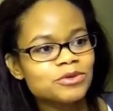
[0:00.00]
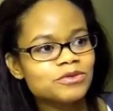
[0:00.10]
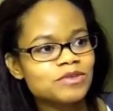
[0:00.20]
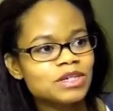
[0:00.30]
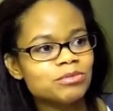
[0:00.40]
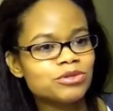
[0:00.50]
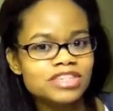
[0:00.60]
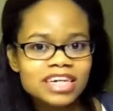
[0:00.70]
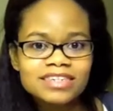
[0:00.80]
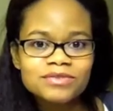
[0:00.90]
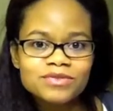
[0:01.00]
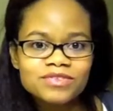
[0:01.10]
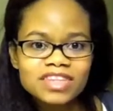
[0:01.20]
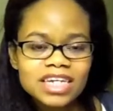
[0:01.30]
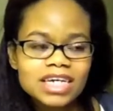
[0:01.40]
a protective
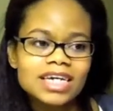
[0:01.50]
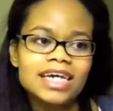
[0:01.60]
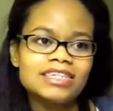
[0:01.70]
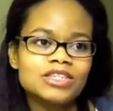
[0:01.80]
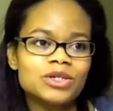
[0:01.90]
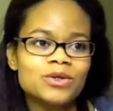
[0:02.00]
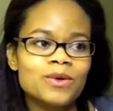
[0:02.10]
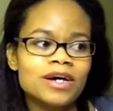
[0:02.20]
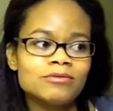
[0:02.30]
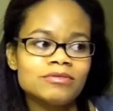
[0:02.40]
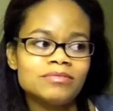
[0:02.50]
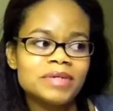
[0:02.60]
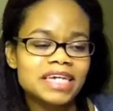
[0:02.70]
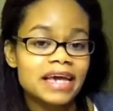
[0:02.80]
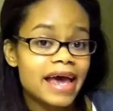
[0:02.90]
thing, and so I would
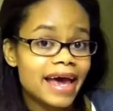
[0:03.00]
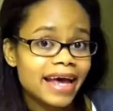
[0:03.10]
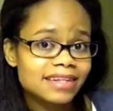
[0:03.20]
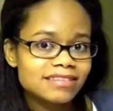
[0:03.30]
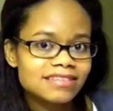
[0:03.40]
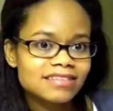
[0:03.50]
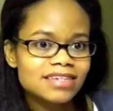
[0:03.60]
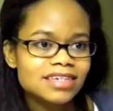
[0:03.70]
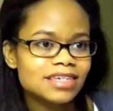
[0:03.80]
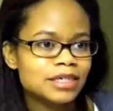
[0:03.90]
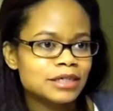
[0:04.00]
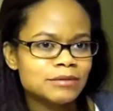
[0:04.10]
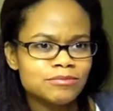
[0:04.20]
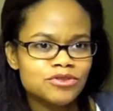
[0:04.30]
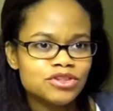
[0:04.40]
pick hats,
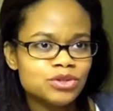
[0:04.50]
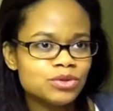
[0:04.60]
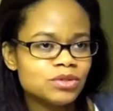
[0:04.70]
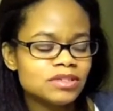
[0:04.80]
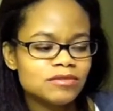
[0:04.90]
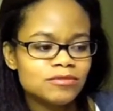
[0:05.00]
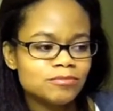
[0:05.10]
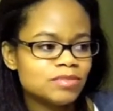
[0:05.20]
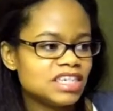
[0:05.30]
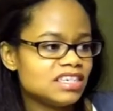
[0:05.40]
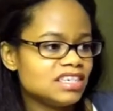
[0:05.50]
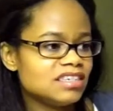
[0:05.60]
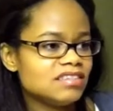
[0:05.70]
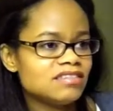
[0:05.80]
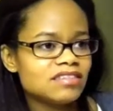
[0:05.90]
toques,
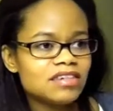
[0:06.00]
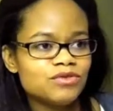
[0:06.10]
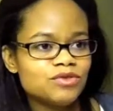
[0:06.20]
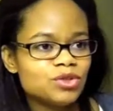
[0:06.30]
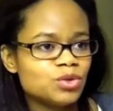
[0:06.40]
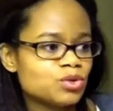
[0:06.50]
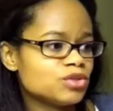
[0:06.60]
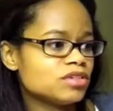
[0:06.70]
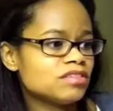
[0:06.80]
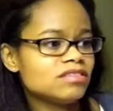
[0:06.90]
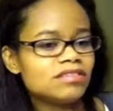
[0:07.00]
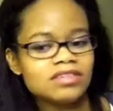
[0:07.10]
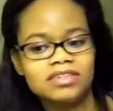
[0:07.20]
beanies, fedoras,